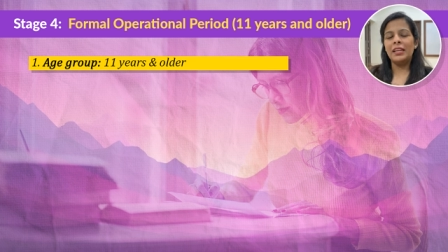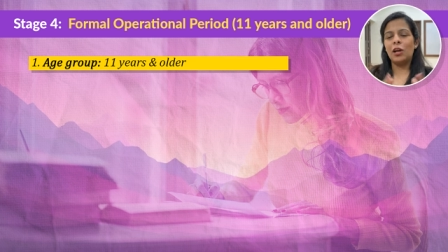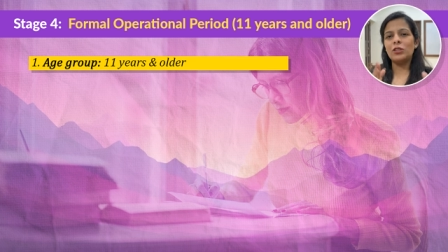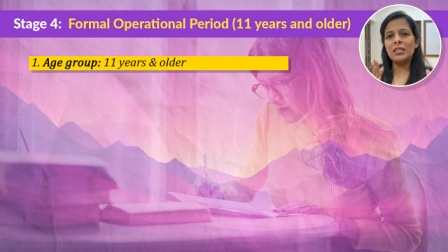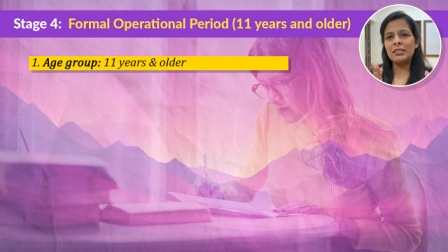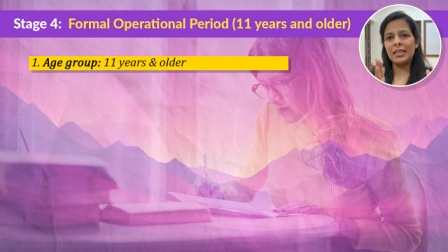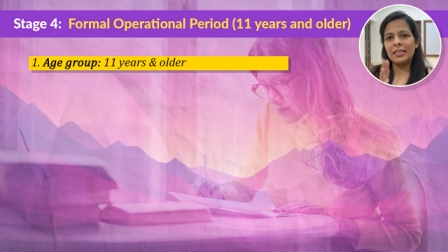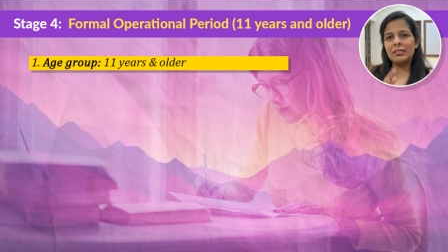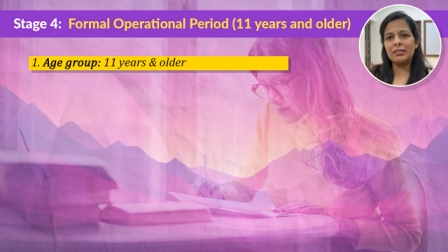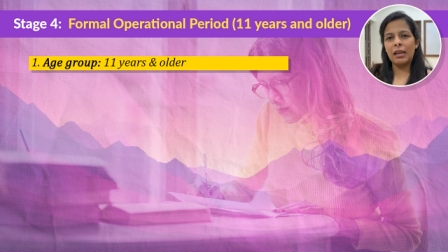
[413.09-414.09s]
Now, this
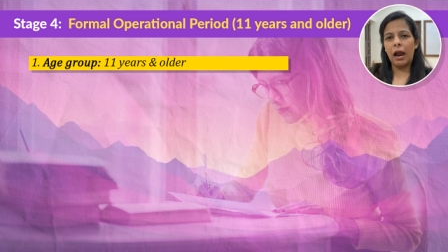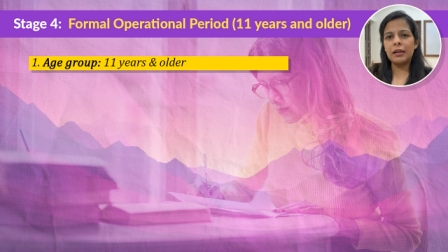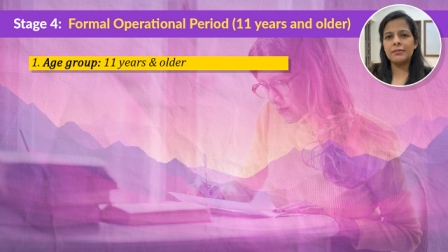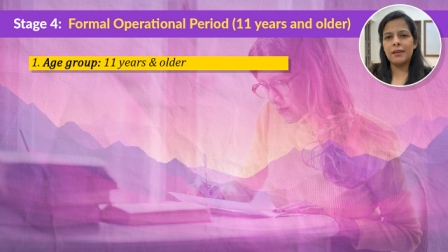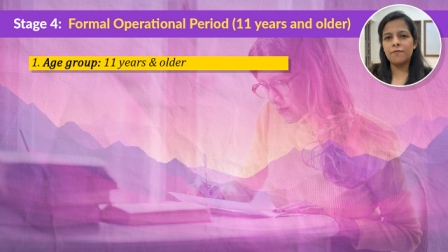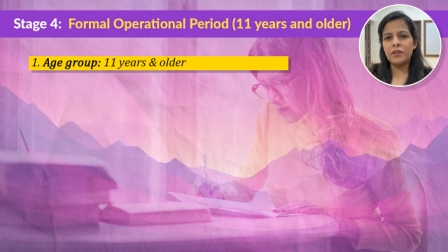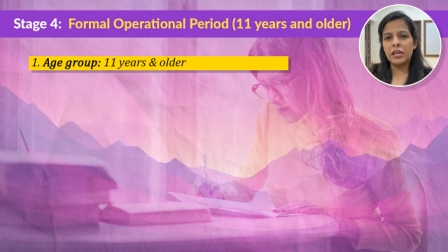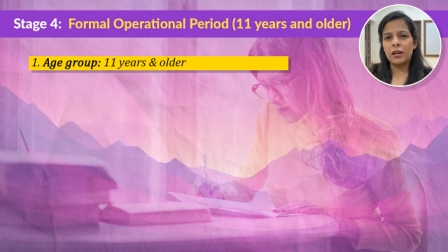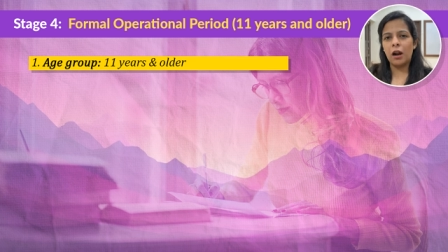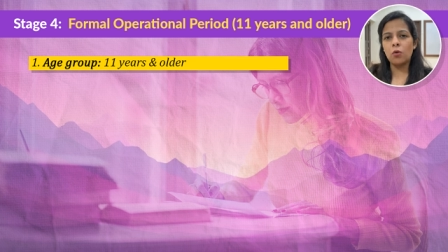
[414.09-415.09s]
stage starts
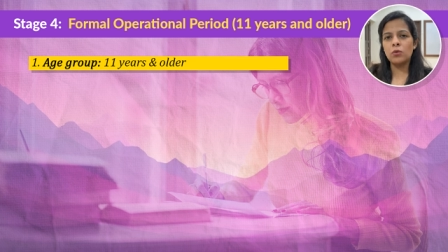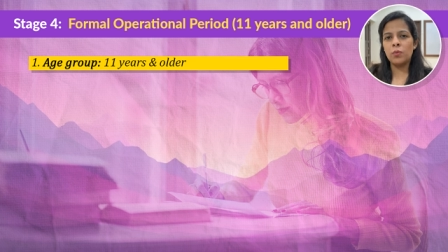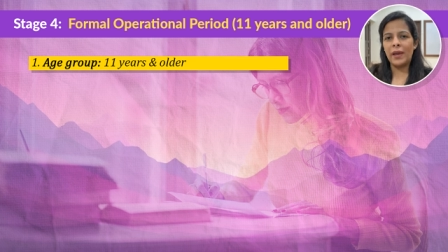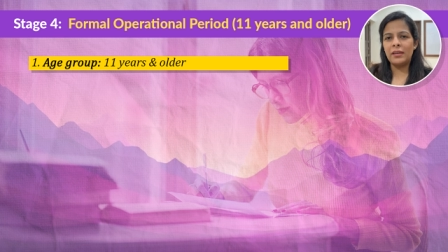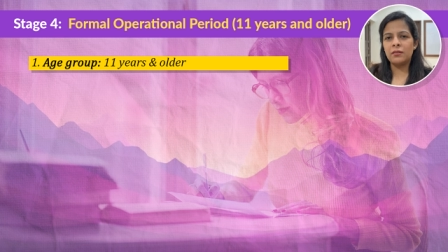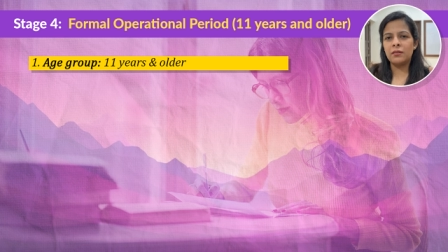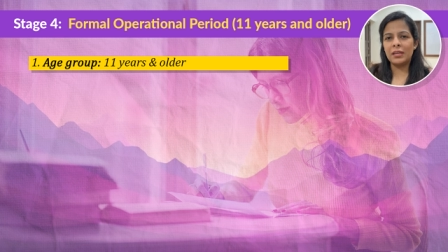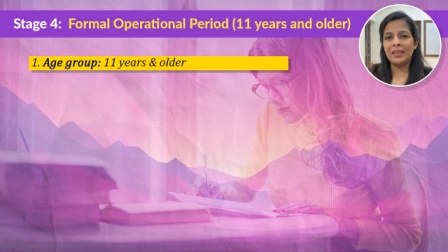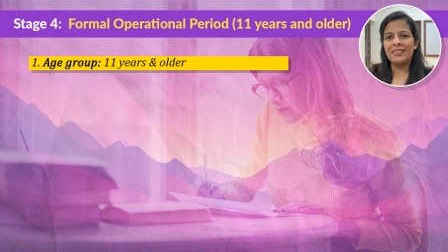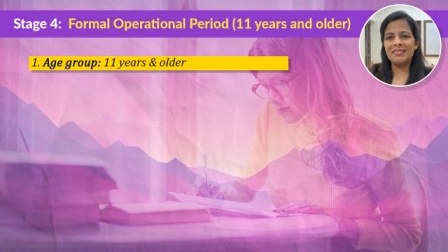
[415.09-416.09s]
somewhere around when the
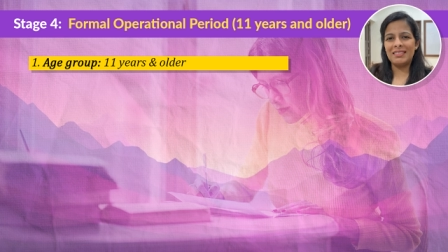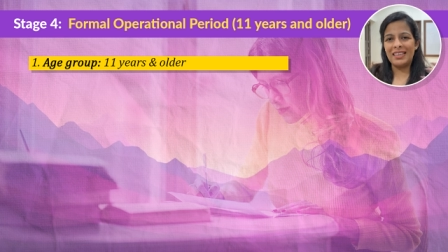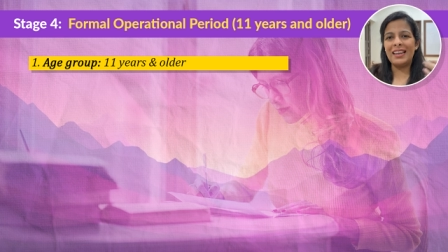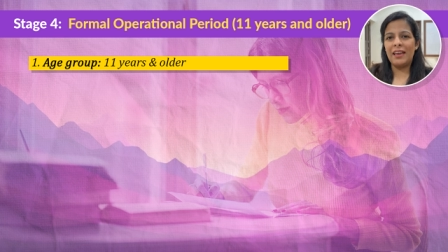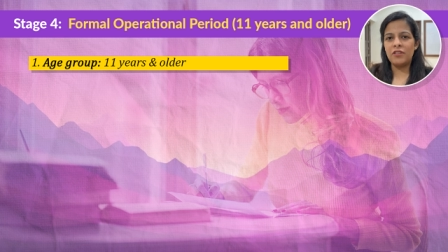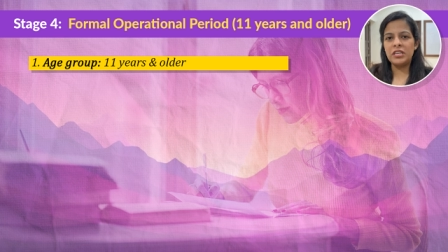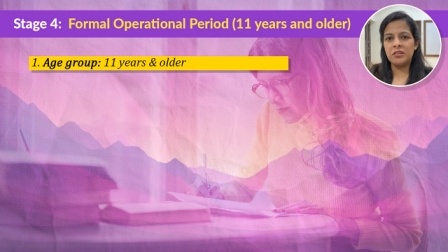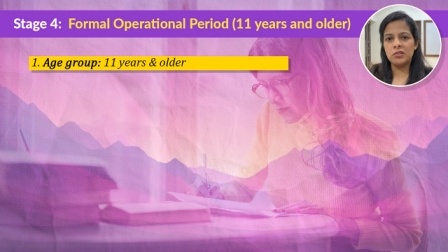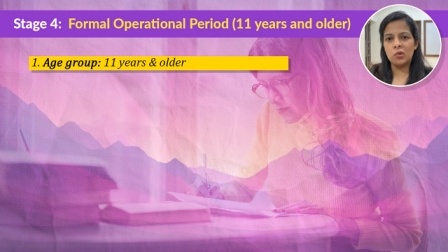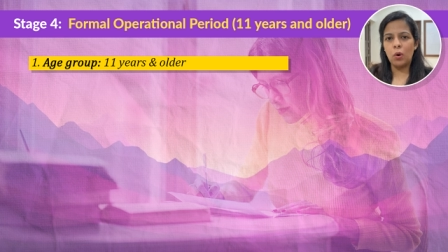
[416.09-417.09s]
kid is 11
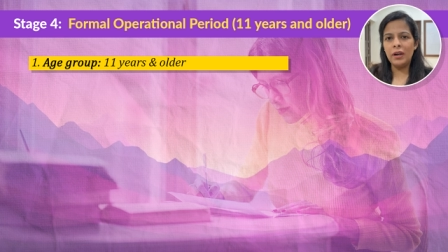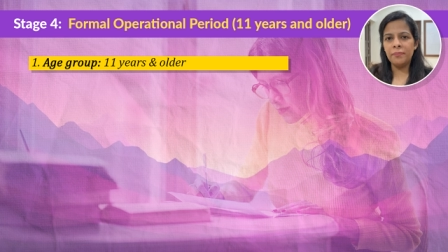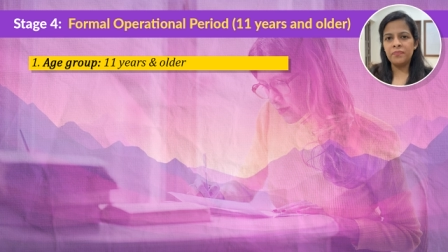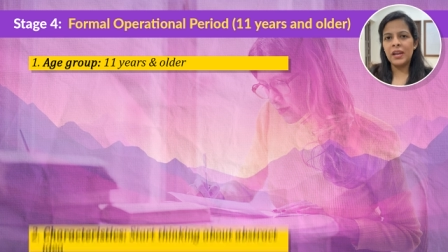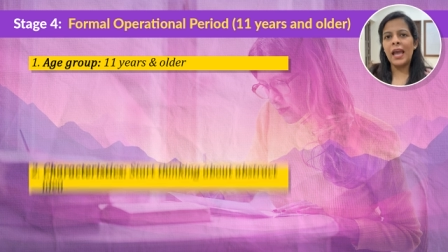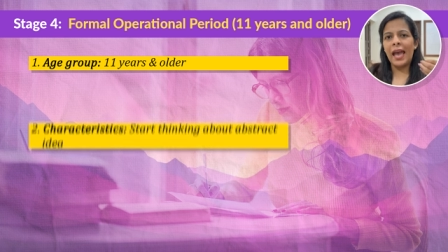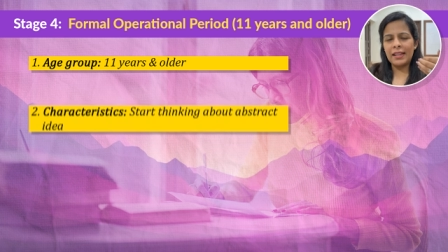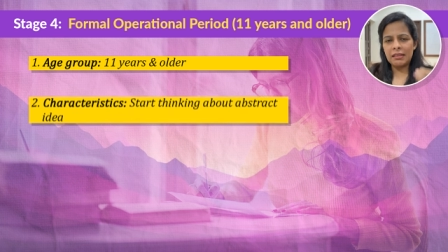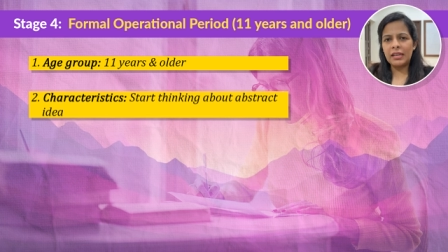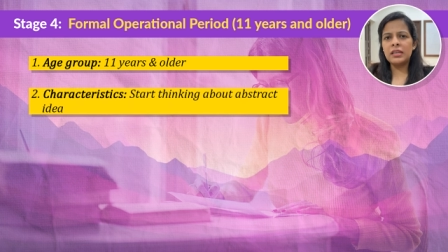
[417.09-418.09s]
years old
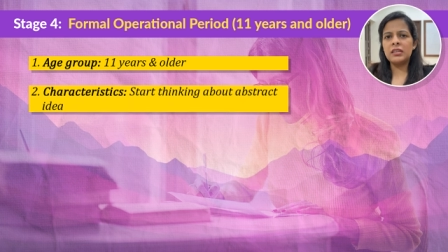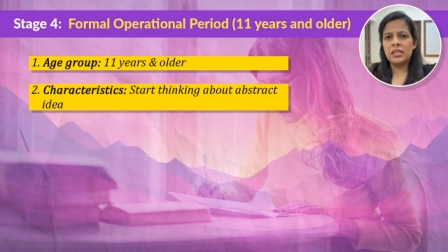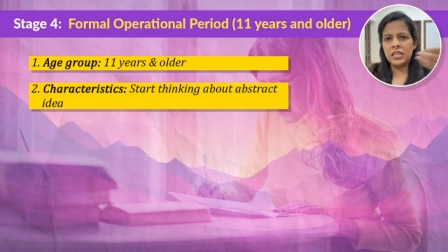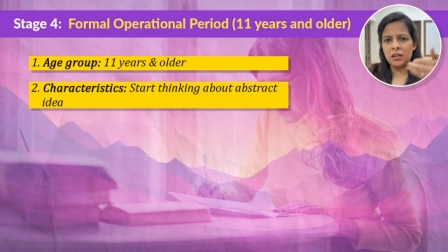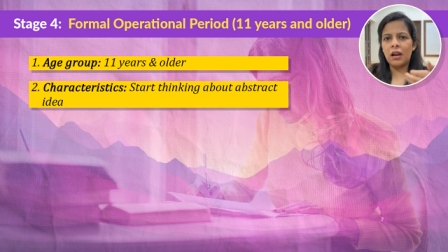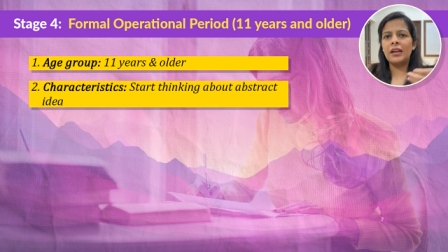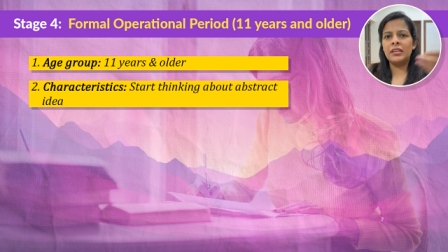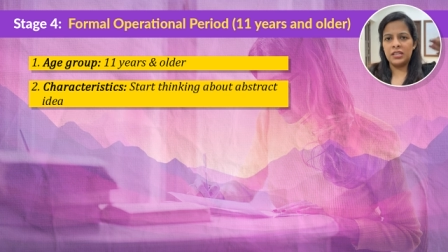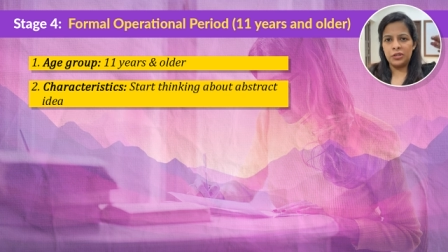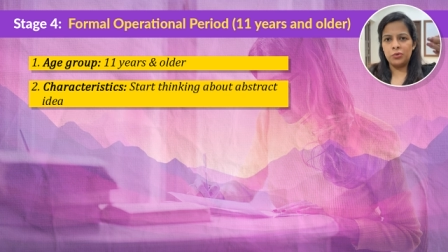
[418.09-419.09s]
and then it
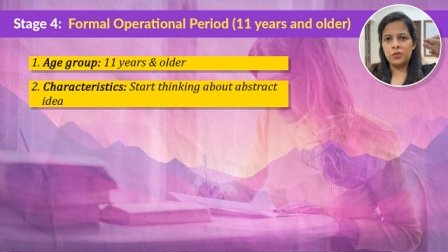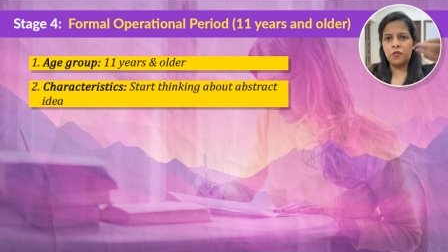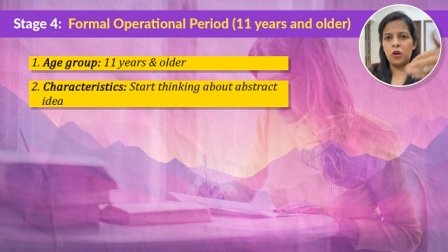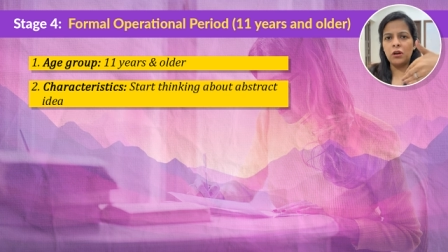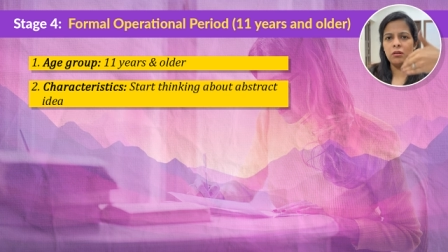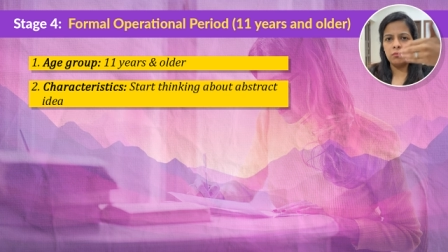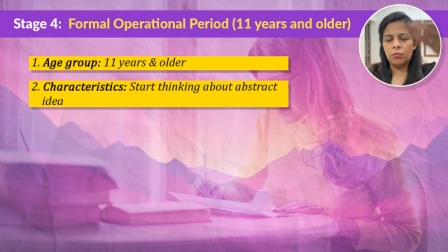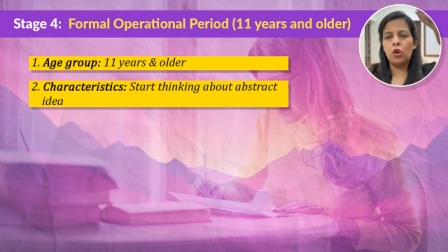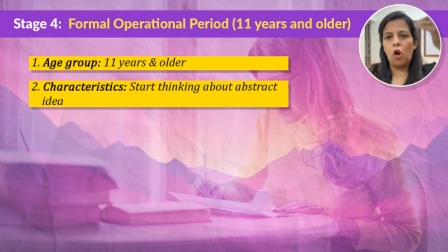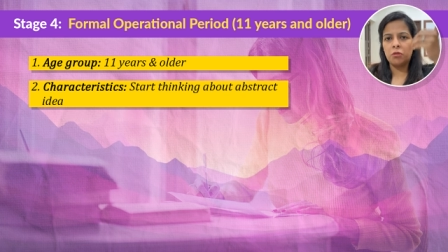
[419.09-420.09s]
continues for a
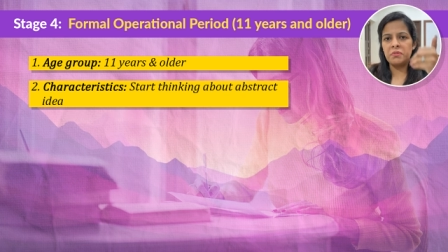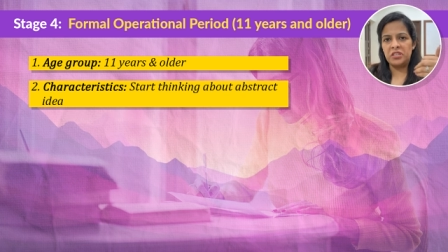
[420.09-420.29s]
long